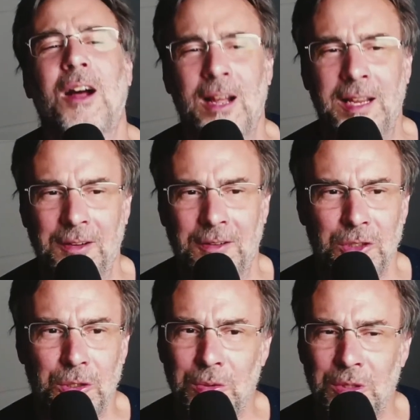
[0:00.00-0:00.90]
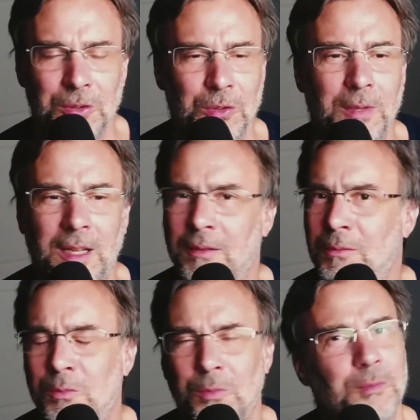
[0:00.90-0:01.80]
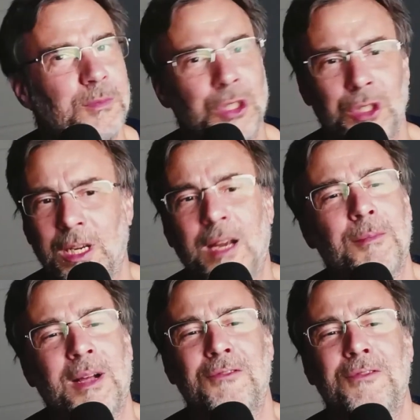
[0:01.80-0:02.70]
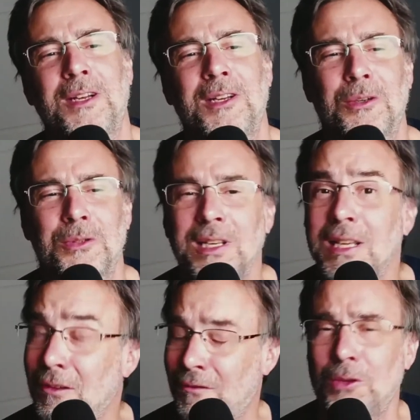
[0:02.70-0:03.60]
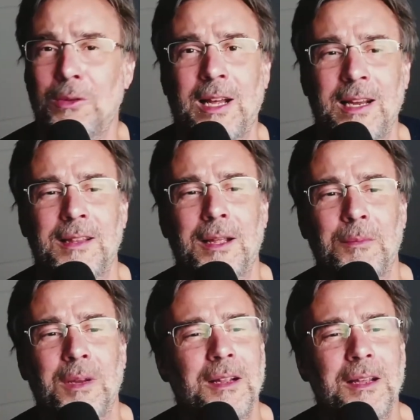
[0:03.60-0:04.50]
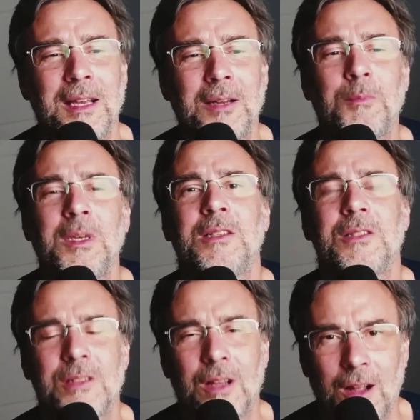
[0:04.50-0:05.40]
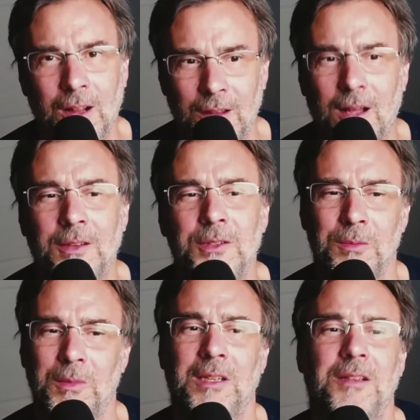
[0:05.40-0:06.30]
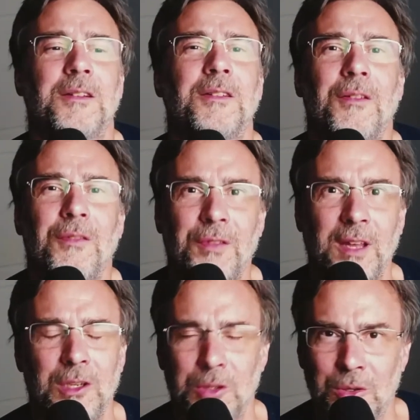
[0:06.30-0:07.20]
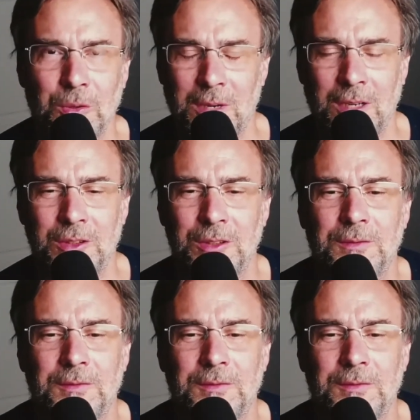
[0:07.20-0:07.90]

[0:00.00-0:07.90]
here on YouTube, and share my videos if you like them. It means a lot to me. Thank you so much.